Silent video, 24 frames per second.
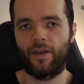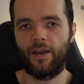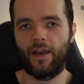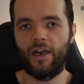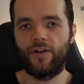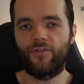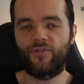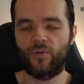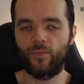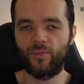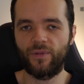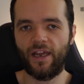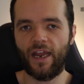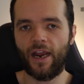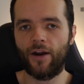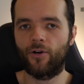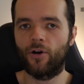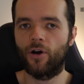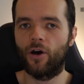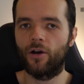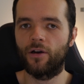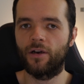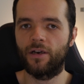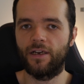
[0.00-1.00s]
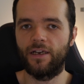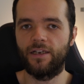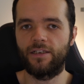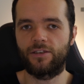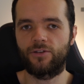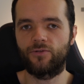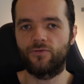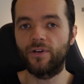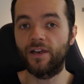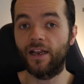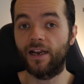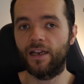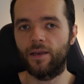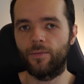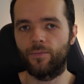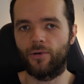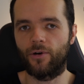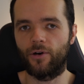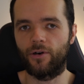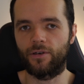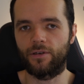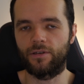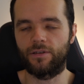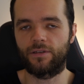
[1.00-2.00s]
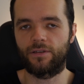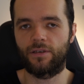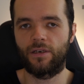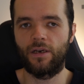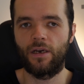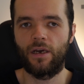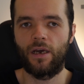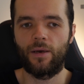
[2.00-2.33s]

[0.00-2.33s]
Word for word: And from there on, it's really important.